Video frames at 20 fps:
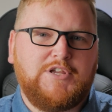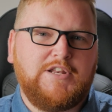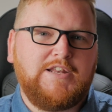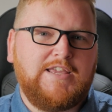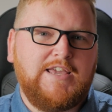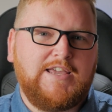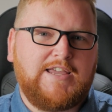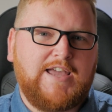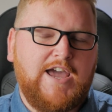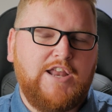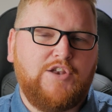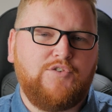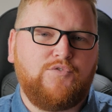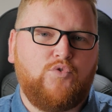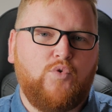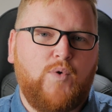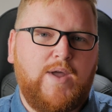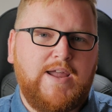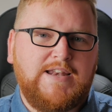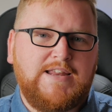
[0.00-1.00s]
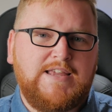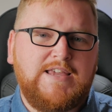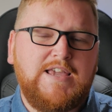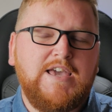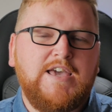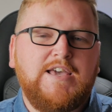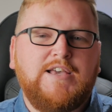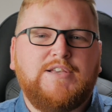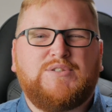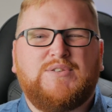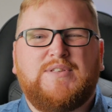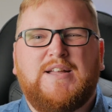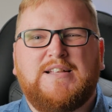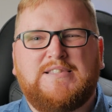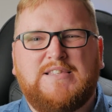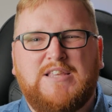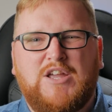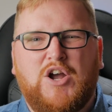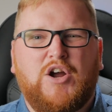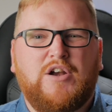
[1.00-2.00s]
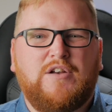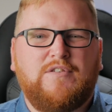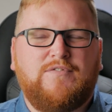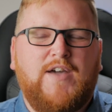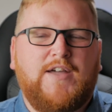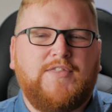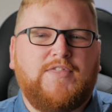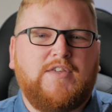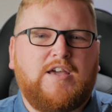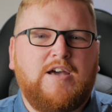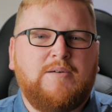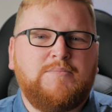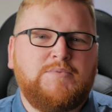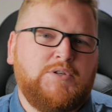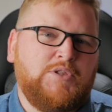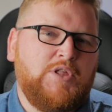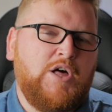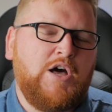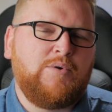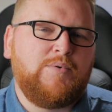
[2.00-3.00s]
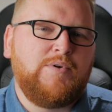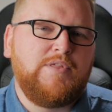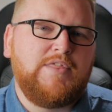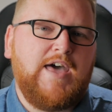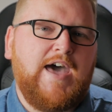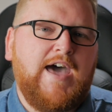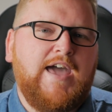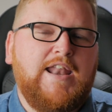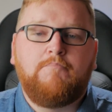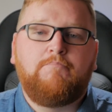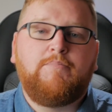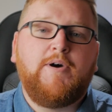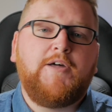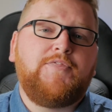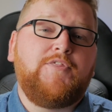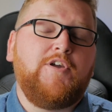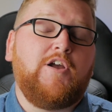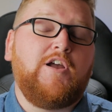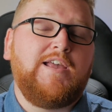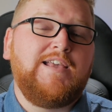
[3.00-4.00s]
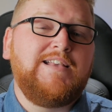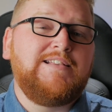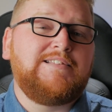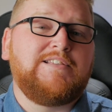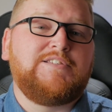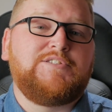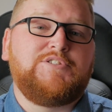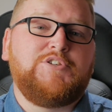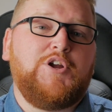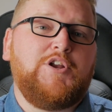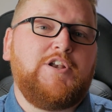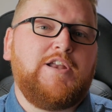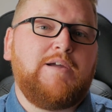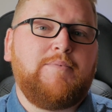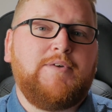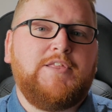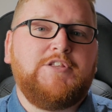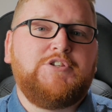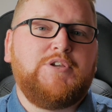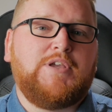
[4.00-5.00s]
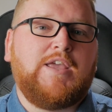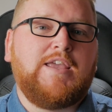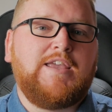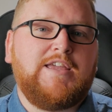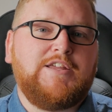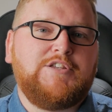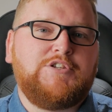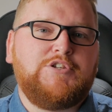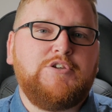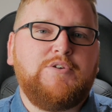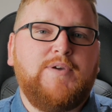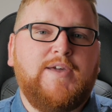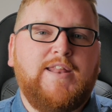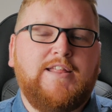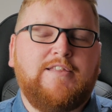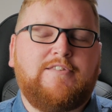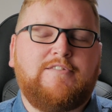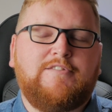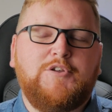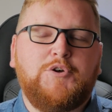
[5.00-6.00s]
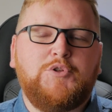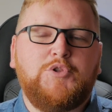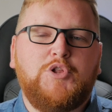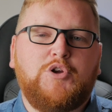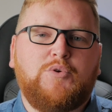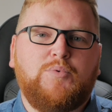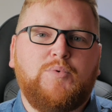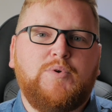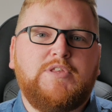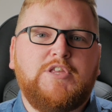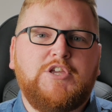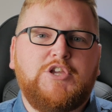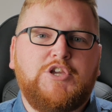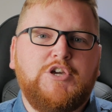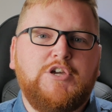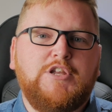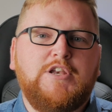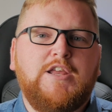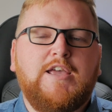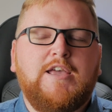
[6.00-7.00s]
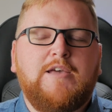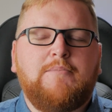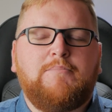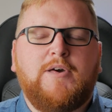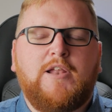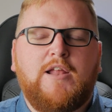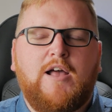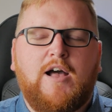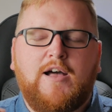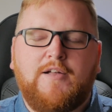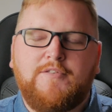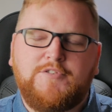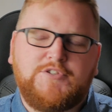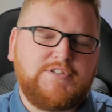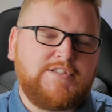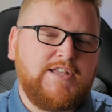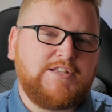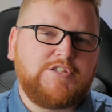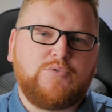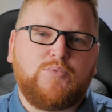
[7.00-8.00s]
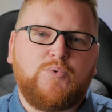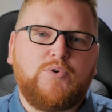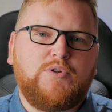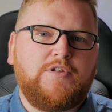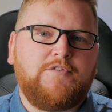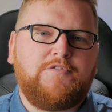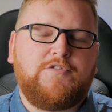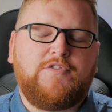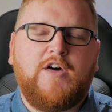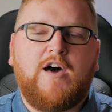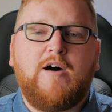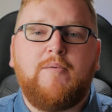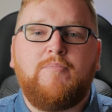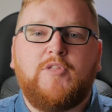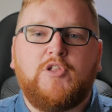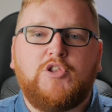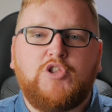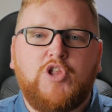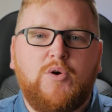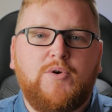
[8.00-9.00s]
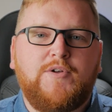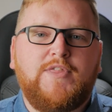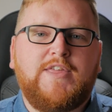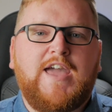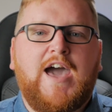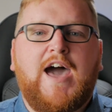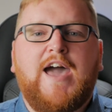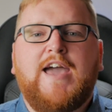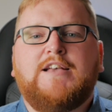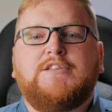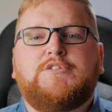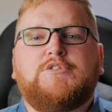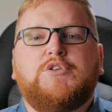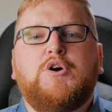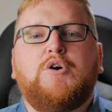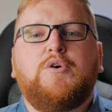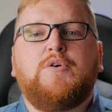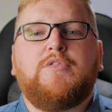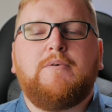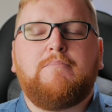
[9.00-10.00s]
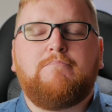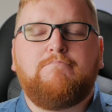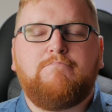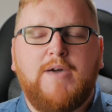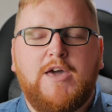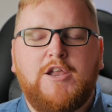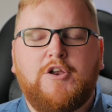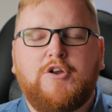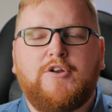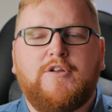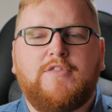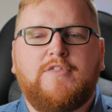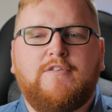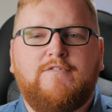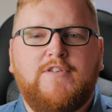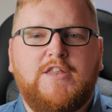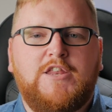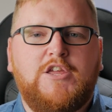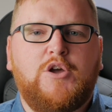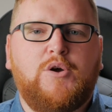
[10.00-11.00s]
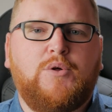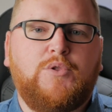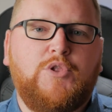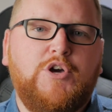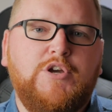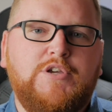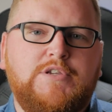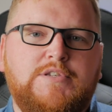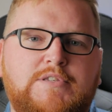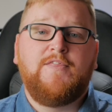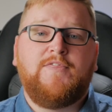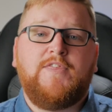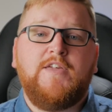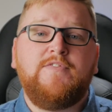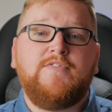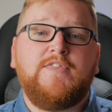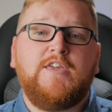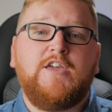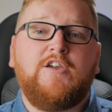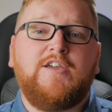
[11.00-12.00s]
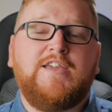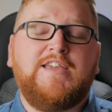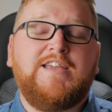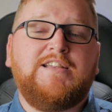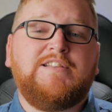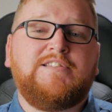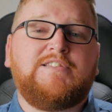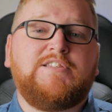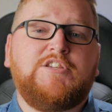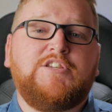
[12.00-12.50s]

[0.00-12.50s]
going to get kind of grainy. So that's the artifact that comes along with that. But there is a certain number that you can get to and it still look really good. But just as a rule of thumb, the lower the ISO, the better the video looks. Then there is